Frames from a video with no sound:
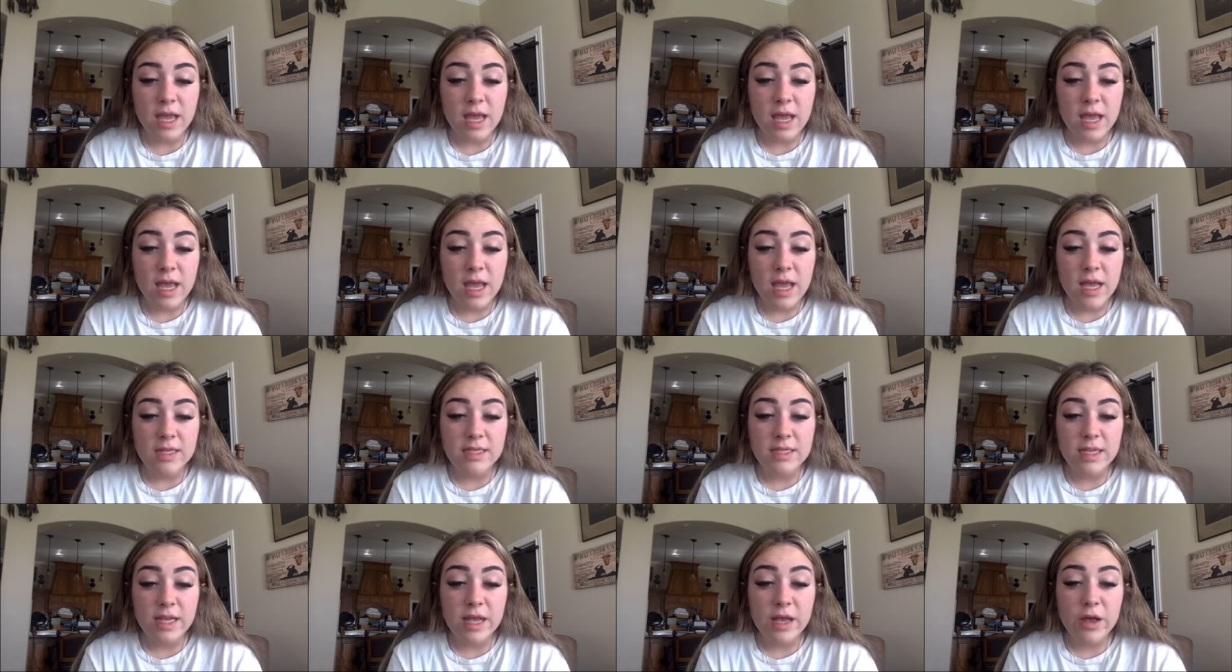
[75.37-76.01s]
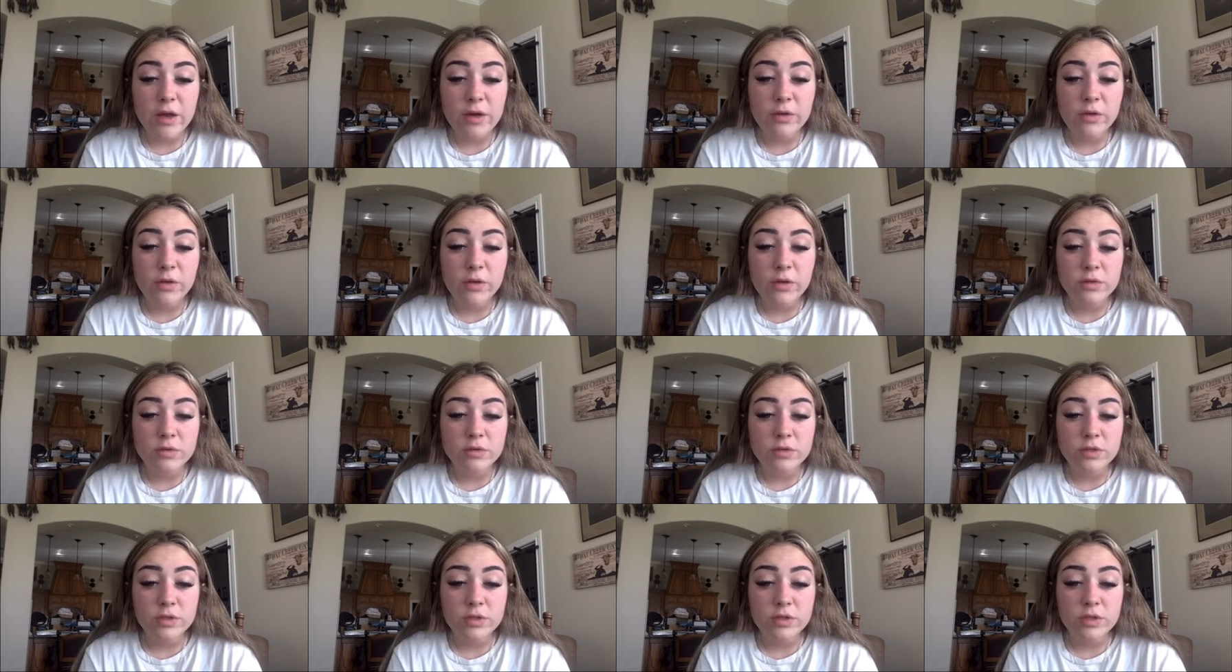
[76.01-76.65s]
is a
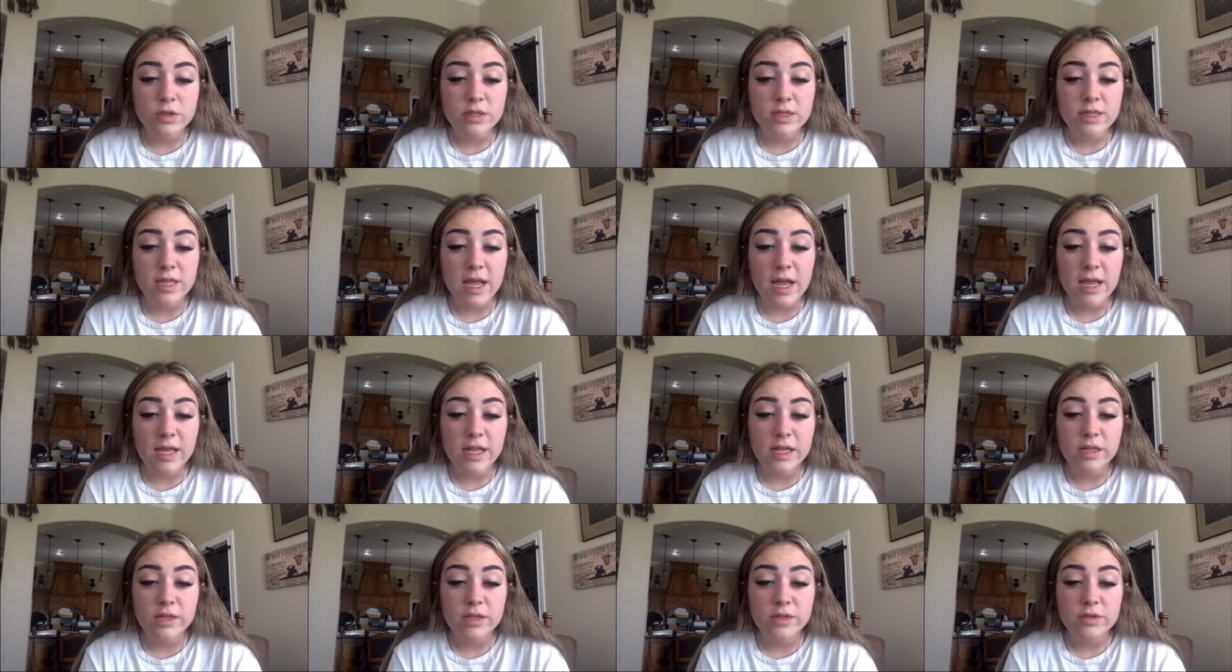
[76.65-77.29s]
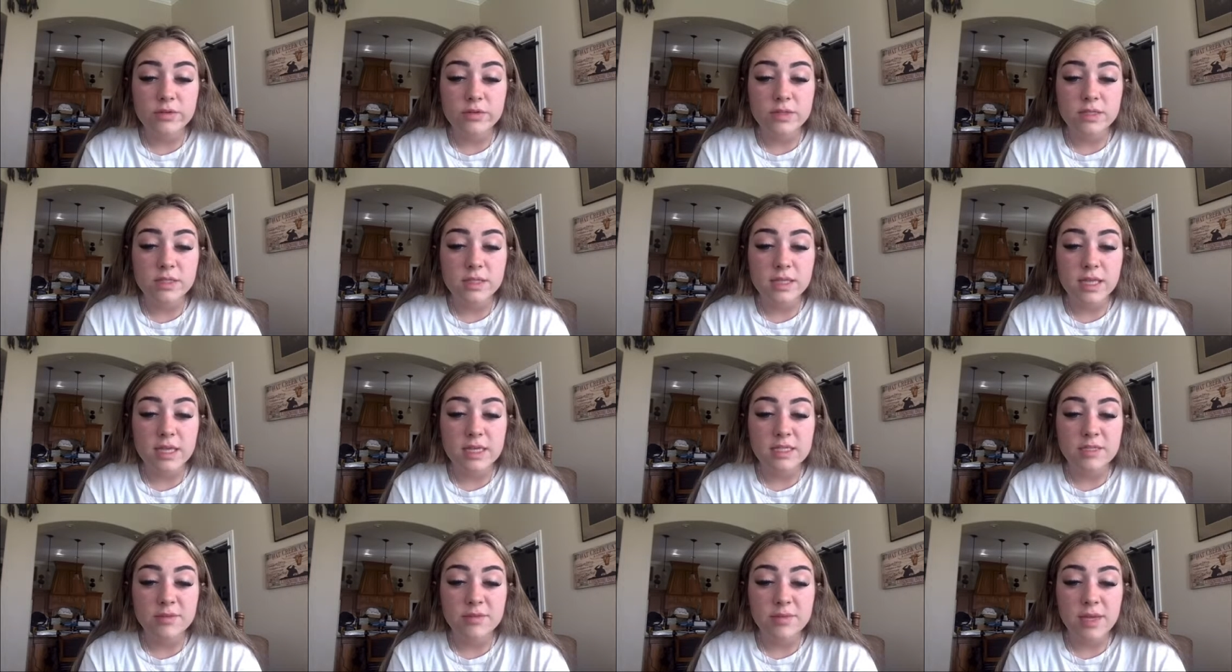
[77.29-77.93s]
co-culture that includes
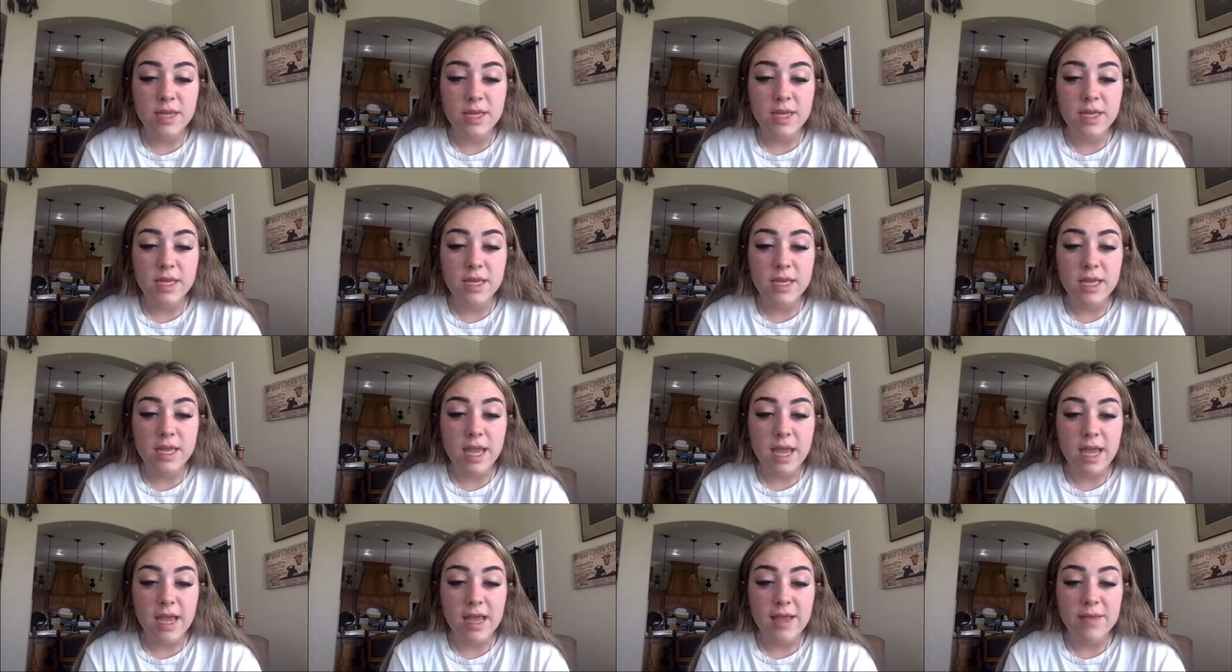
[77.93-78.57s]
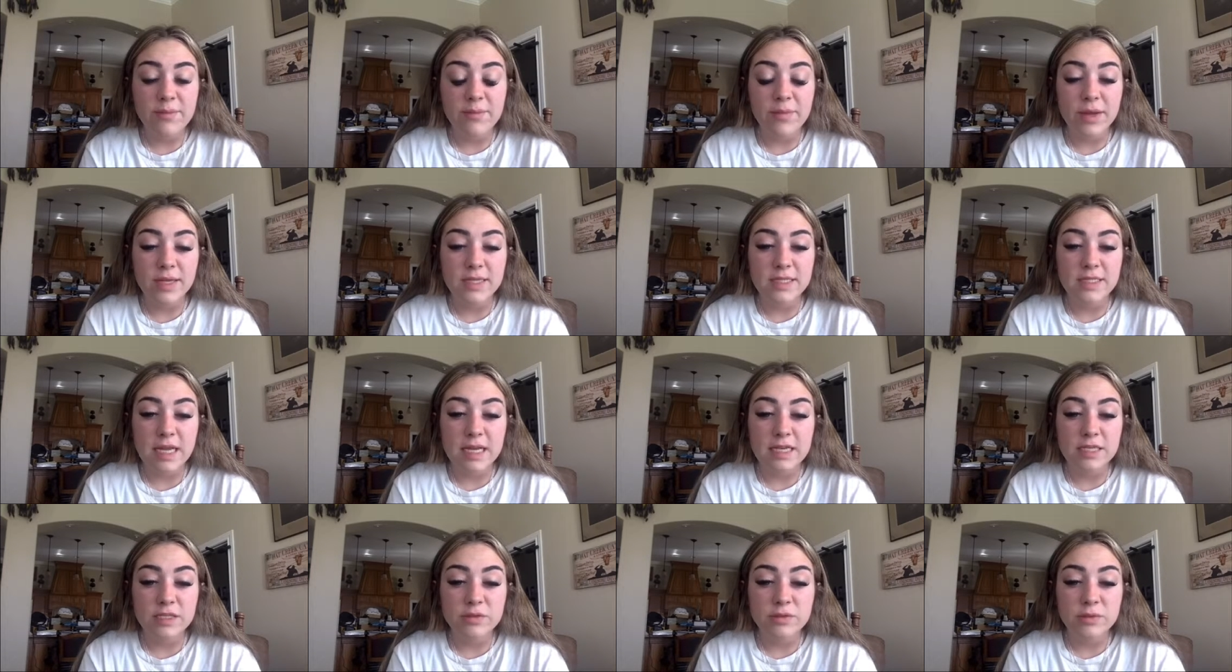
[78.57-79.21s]
lesbian, gay,
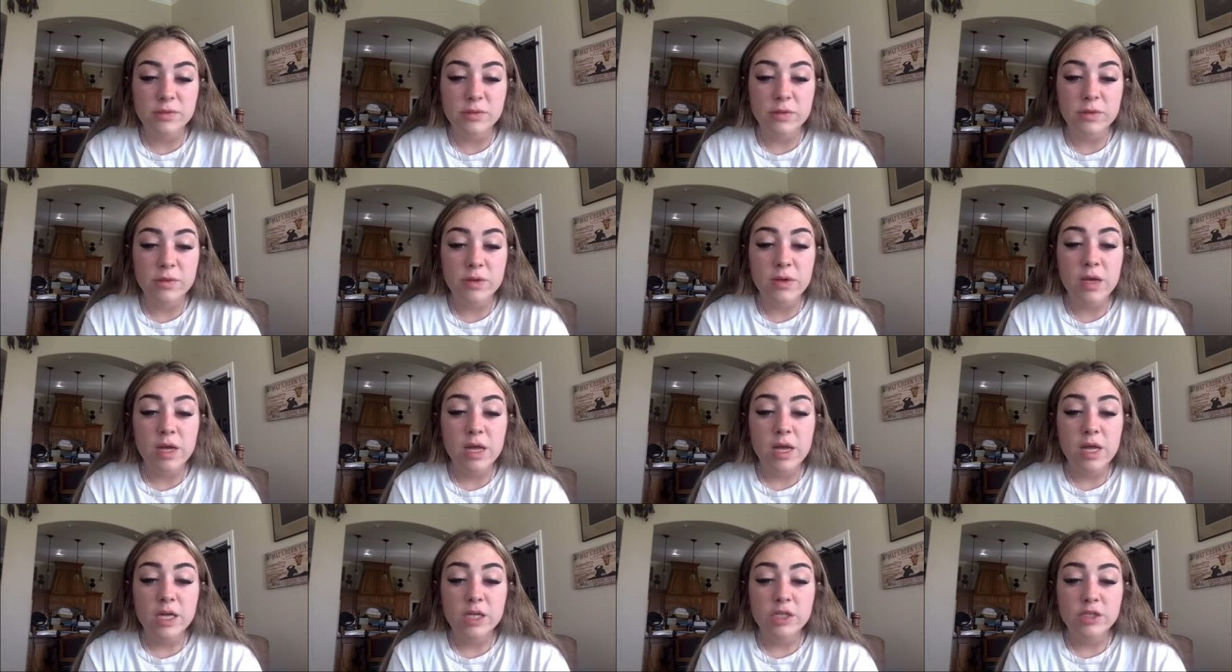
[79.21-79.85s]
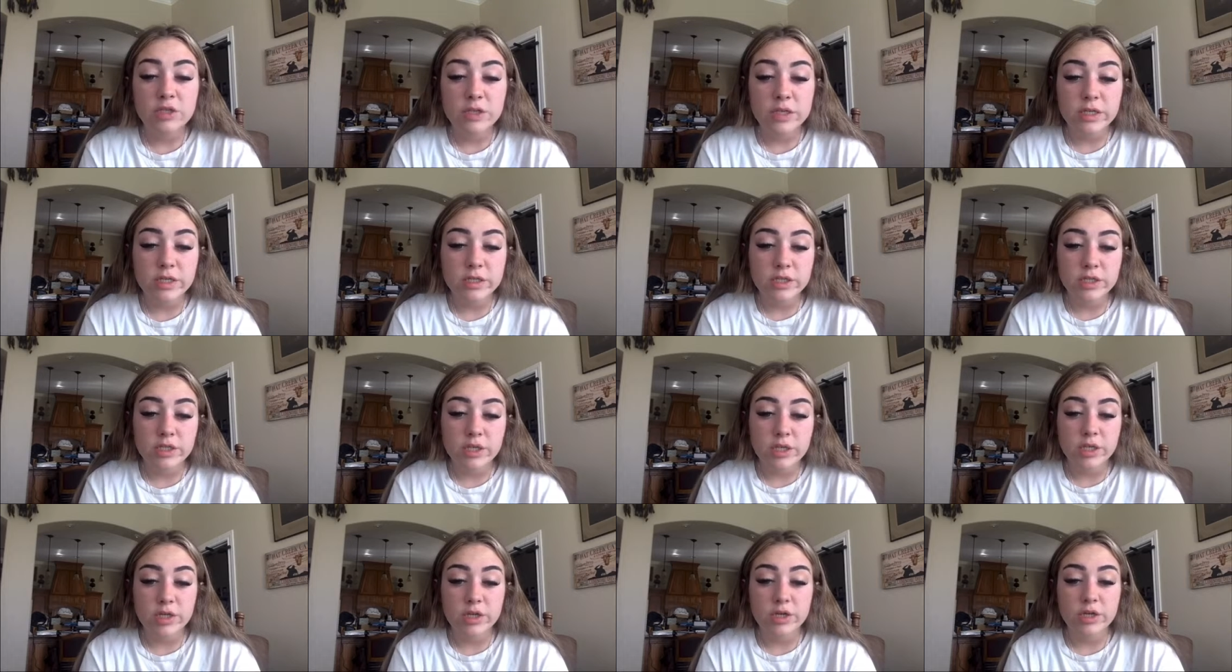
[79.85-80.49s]
bisexual,
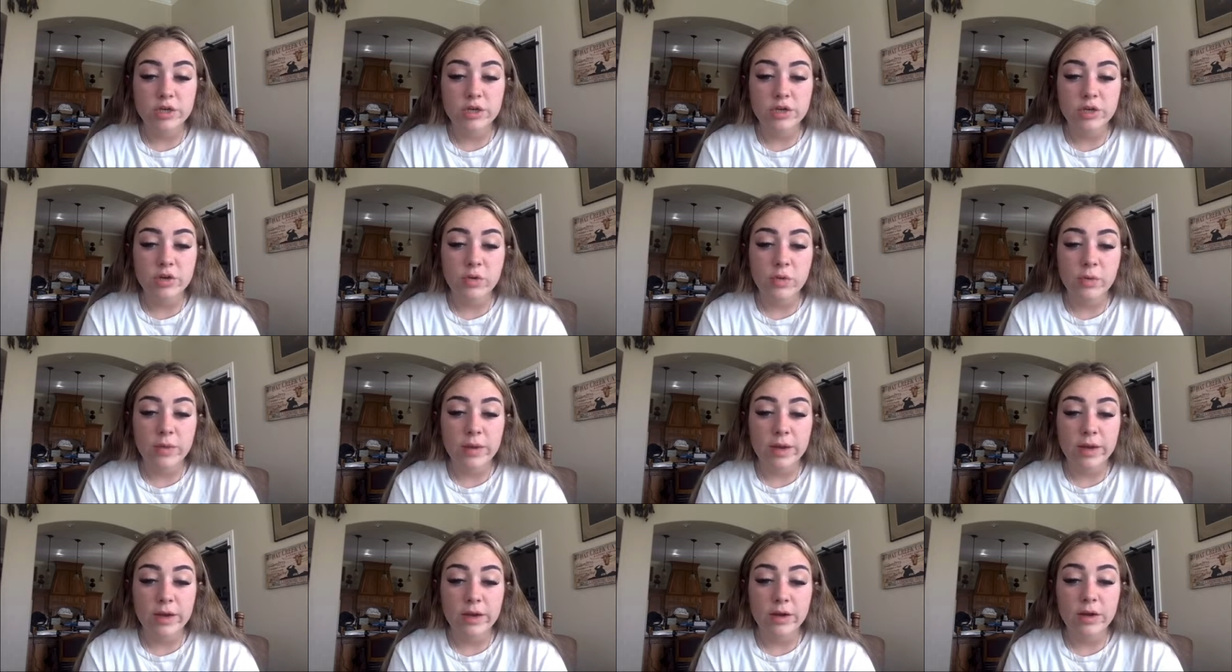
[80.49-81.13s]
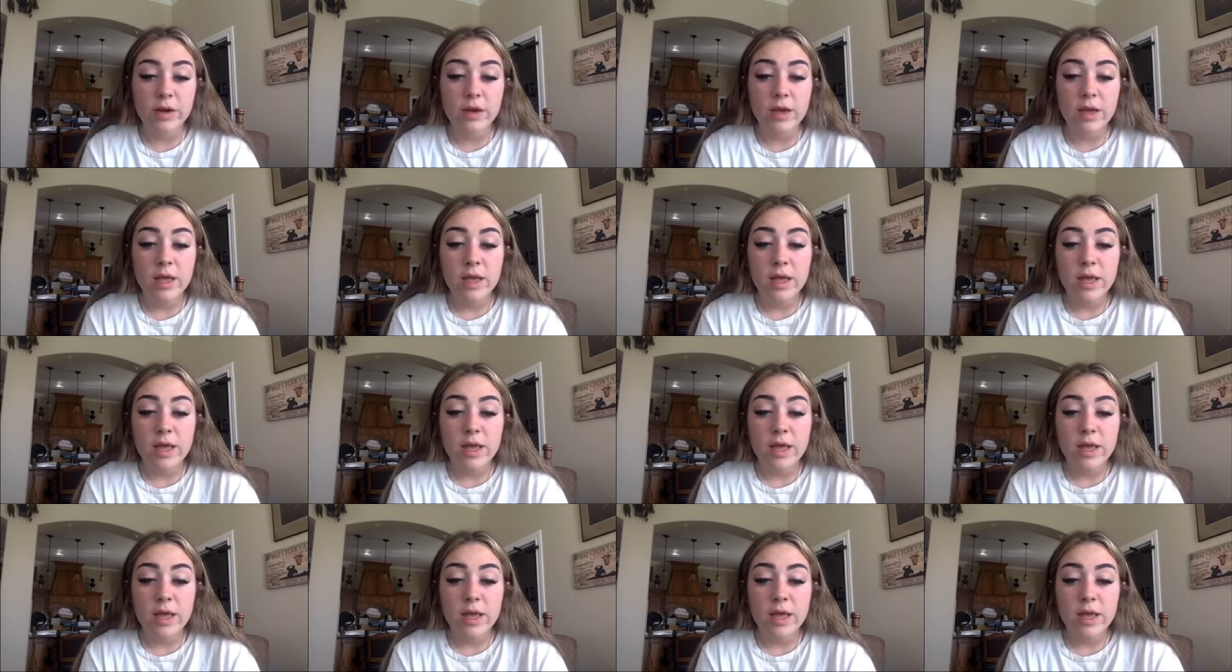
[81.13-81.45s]
transgender, queer,